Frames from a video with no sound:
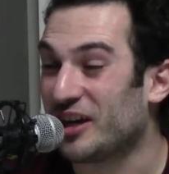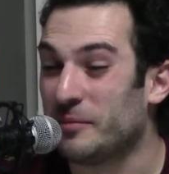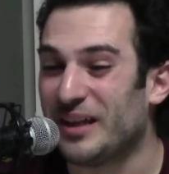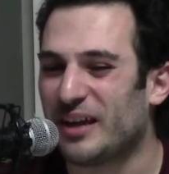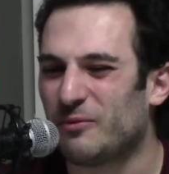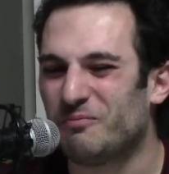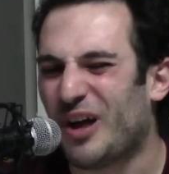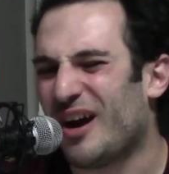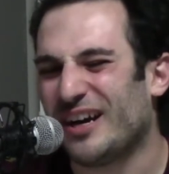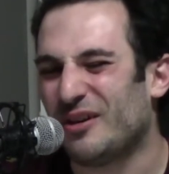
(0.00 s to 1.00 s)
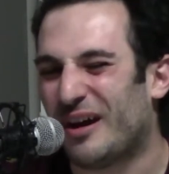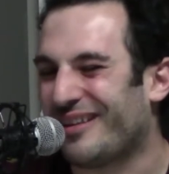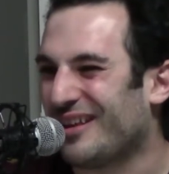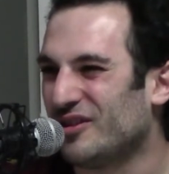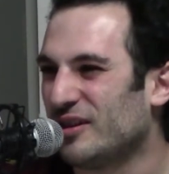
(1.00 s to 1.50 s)
you're gonna be like, "Oh, I know how
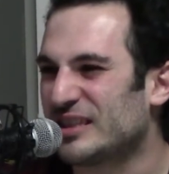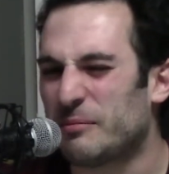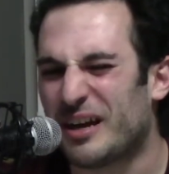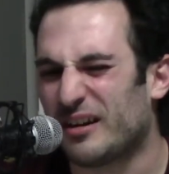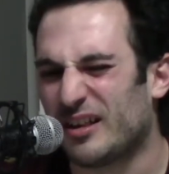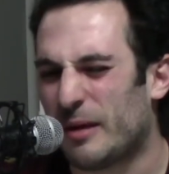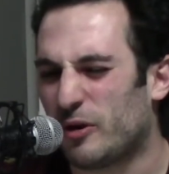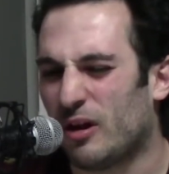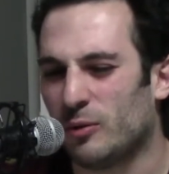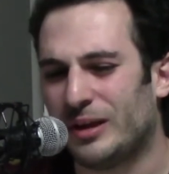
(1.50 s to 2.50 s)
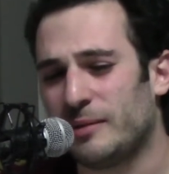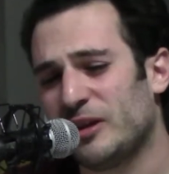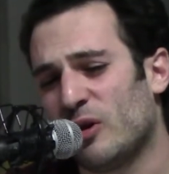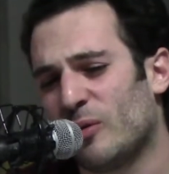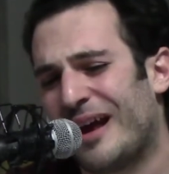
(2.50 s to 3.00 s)
that looks. I'm not gonna climb it all the way. Let
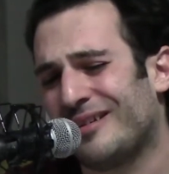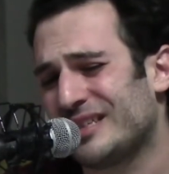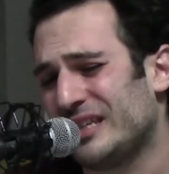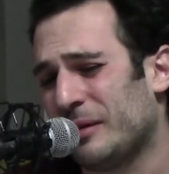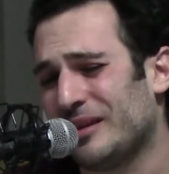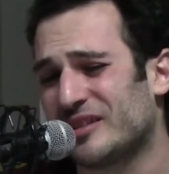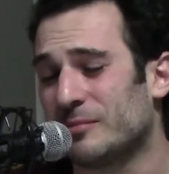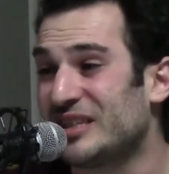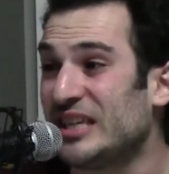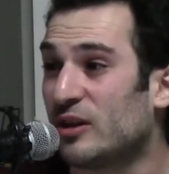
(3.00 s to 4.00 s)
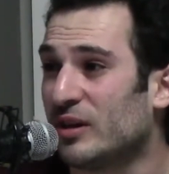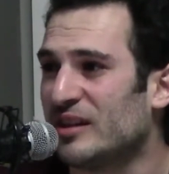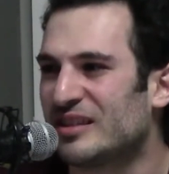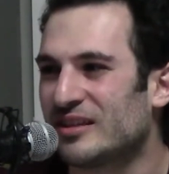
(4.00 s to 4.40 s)
me go around, see maybe there's some secrets."